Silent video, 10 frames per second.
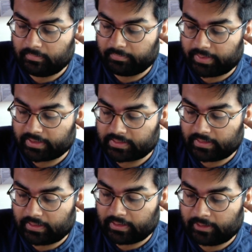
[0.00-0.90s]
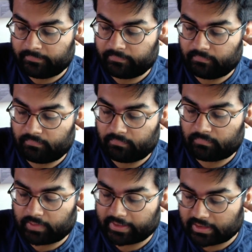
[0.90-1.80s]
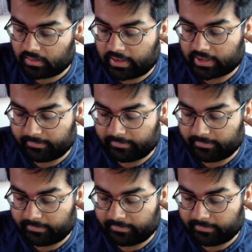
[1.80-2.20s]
But right now, like,